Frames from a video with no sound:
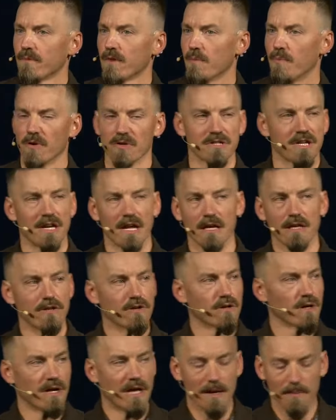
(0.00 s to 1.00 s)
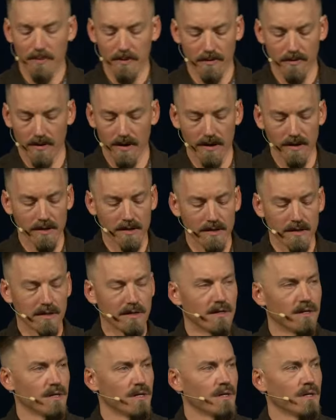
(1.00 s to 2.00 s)
Paul's getting at, you're a hypocrite.
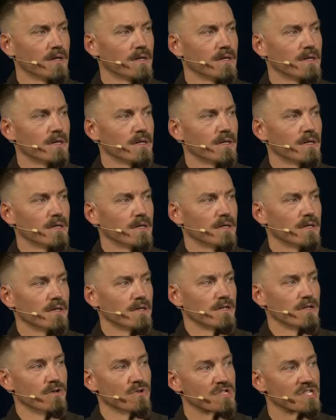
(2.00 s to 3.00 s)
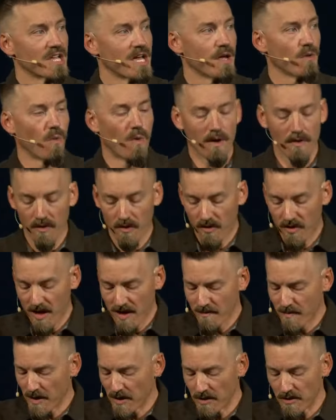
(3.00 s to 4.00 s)
You say one
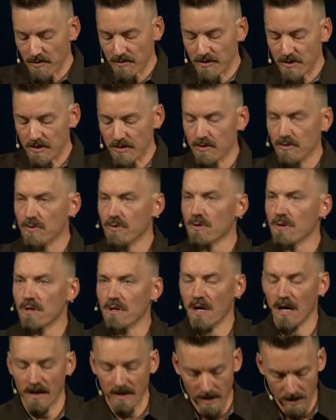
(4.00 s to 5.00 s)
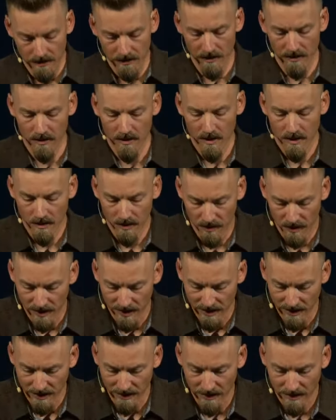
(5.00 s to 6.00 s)
thing, but you do another
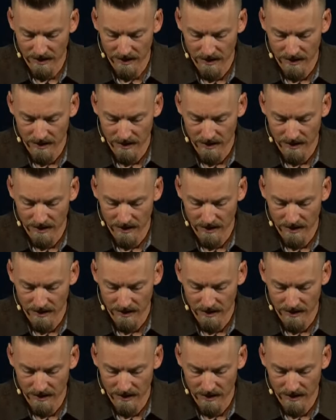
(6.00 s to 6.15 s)
thing.